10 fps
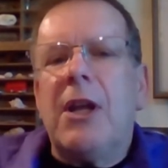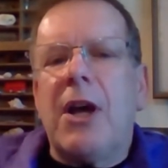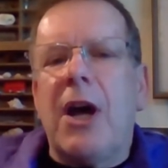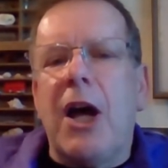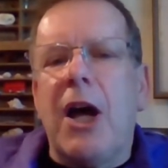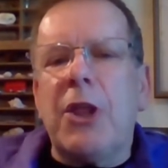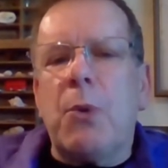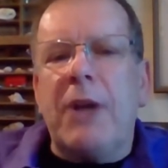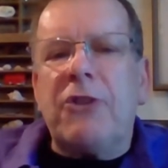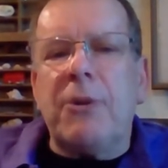uh, the
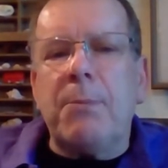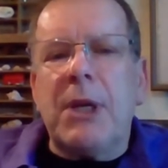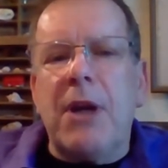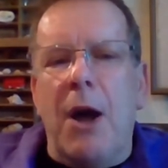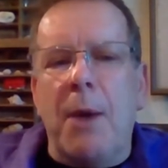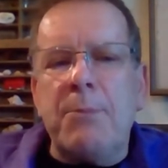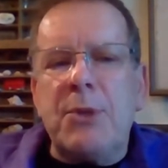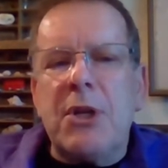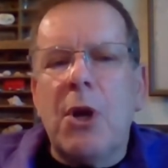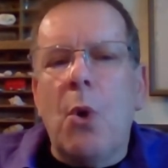question
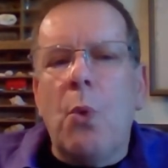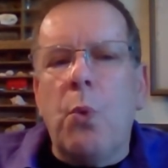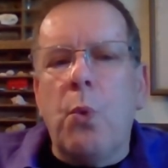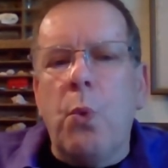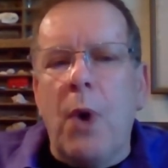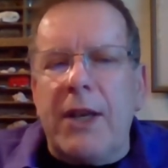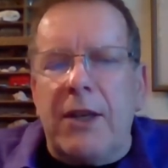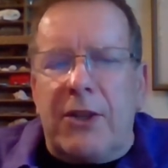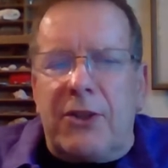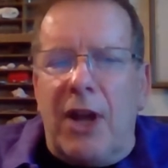becomes what
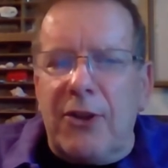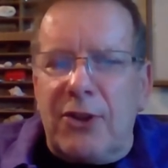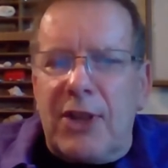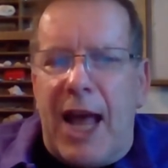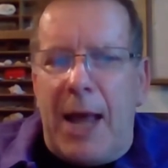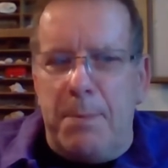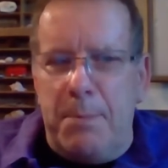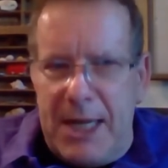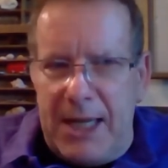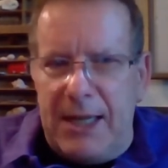does that
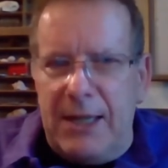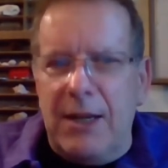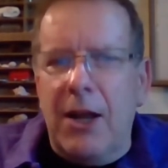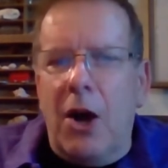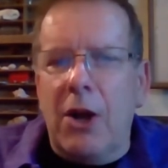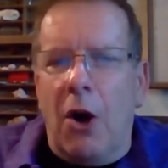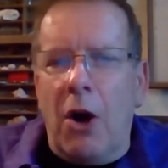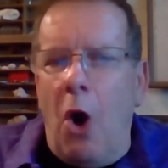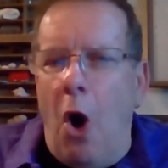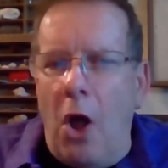mean are
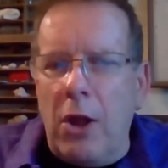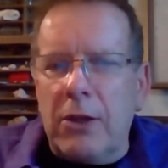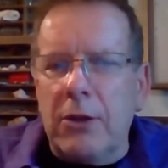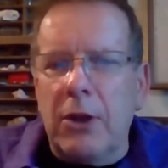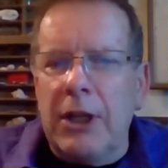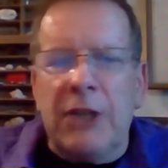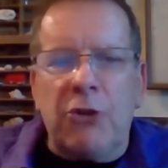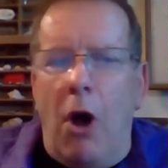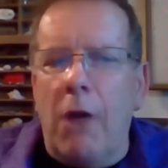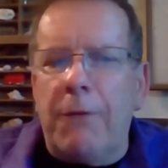mm-hmm. all mm-hmm is
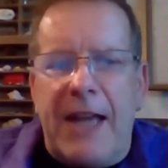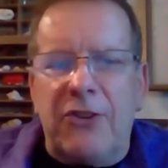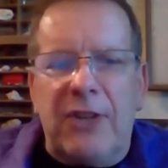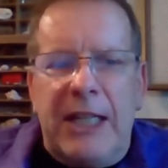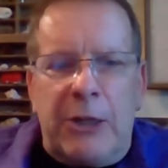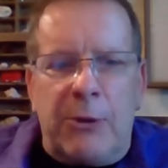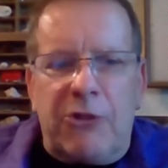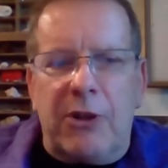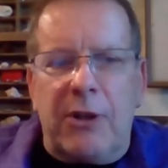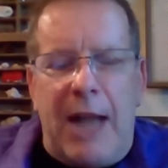all fantasy
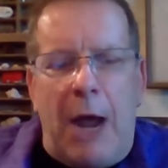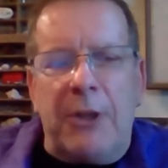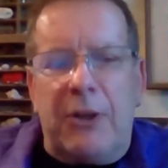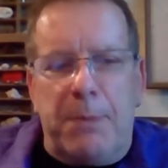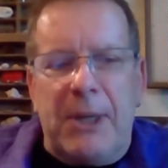literature now that it's been